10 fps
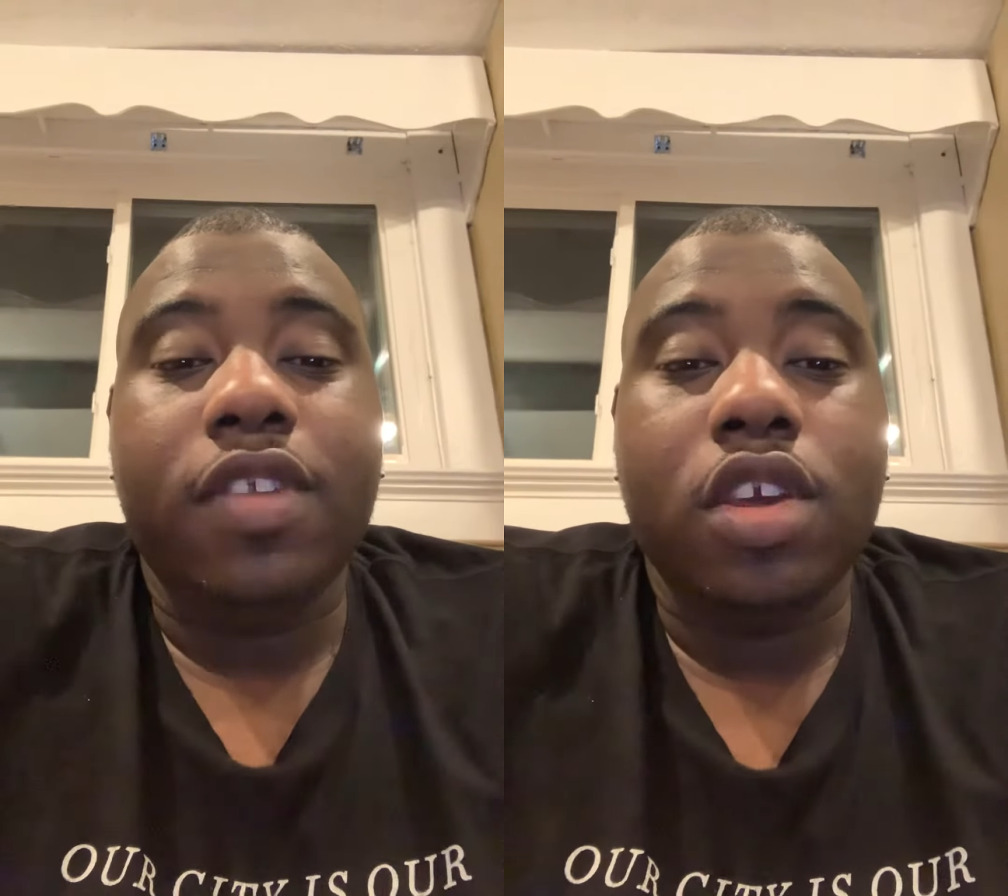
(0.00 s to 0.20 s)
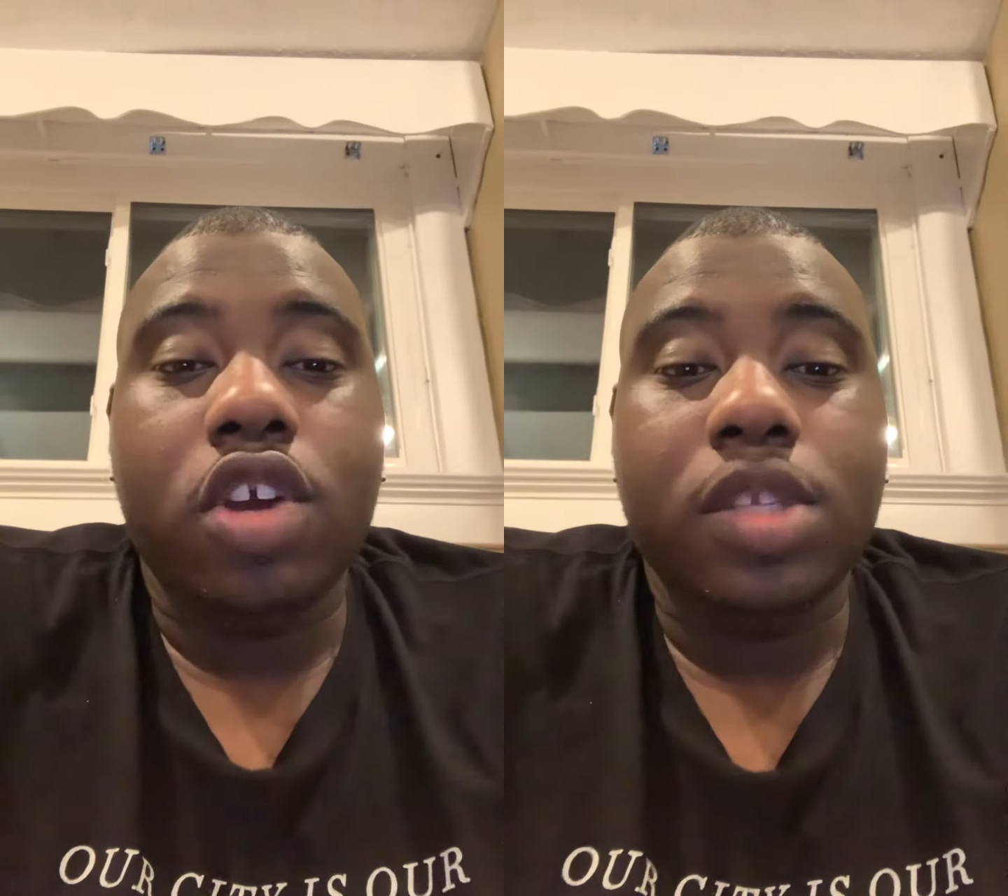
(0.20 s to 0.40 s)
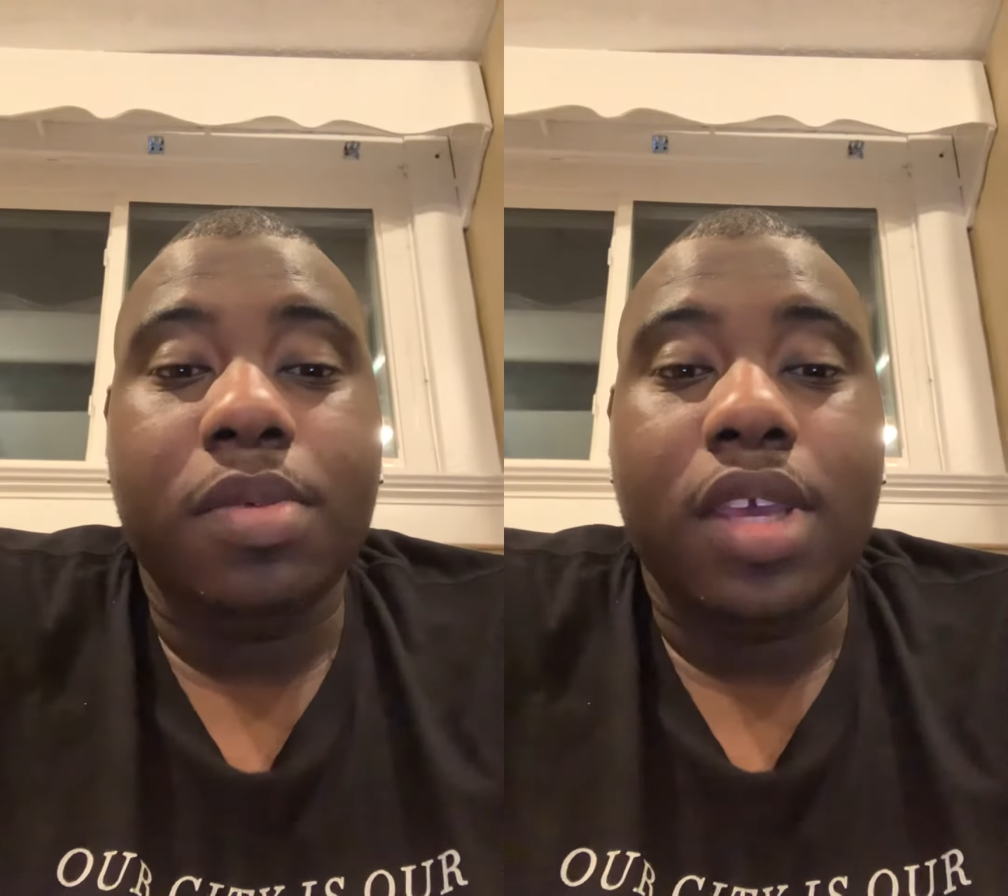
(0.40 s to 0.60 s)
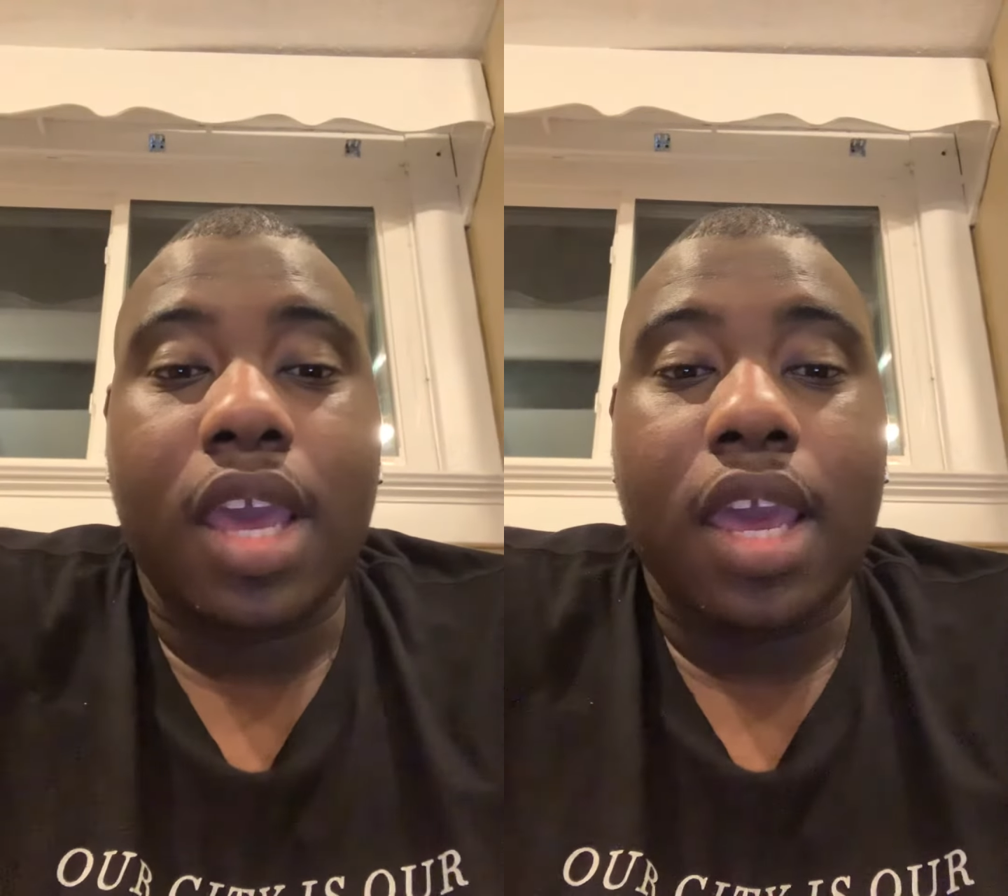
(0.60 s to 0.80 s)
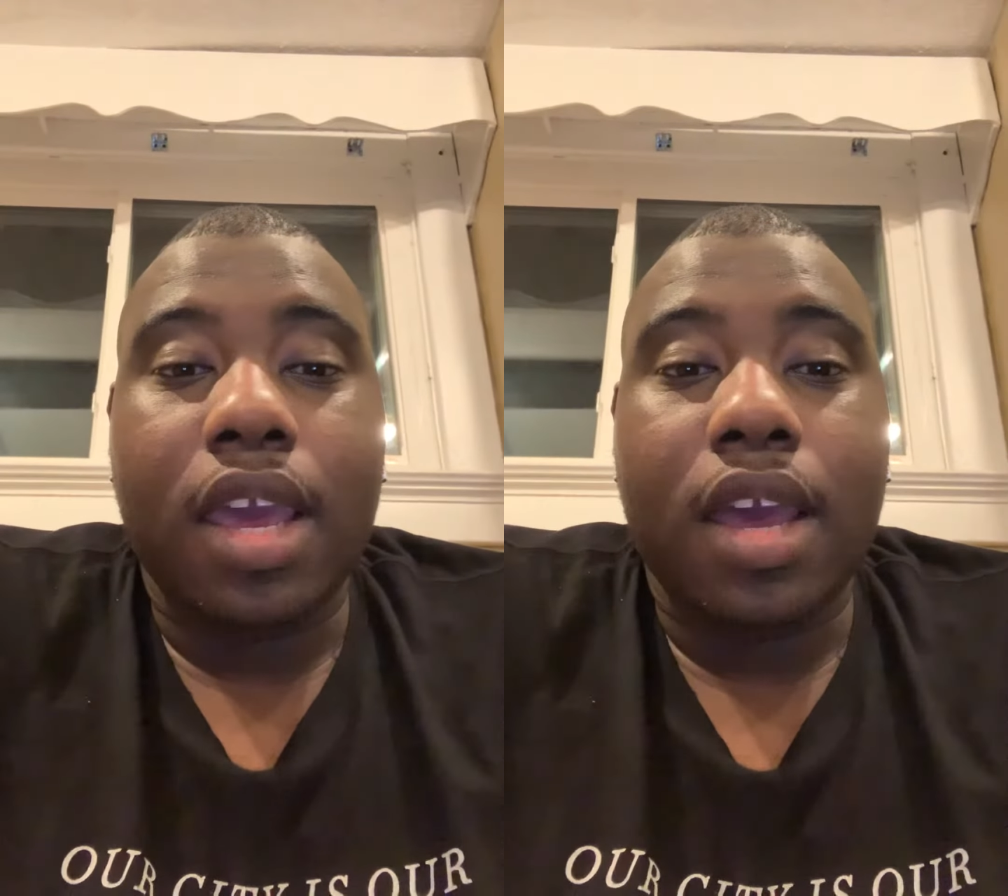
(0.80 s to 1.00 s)
going to be
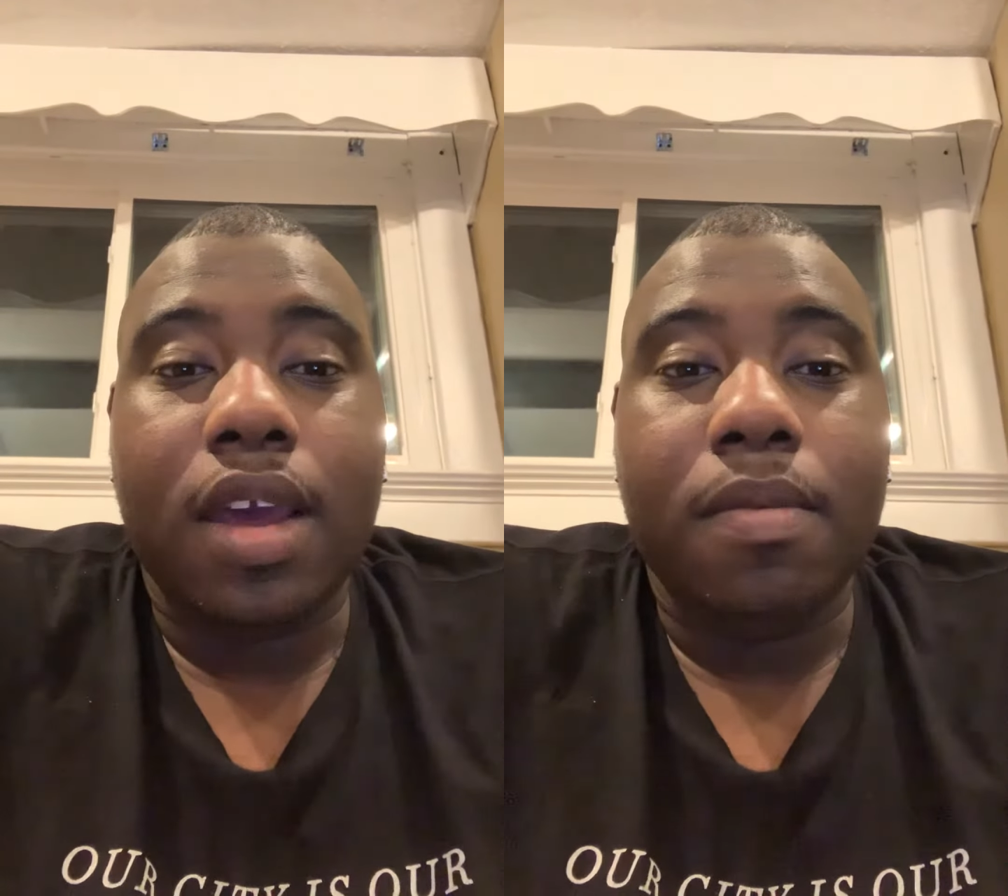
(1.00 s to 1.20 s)
a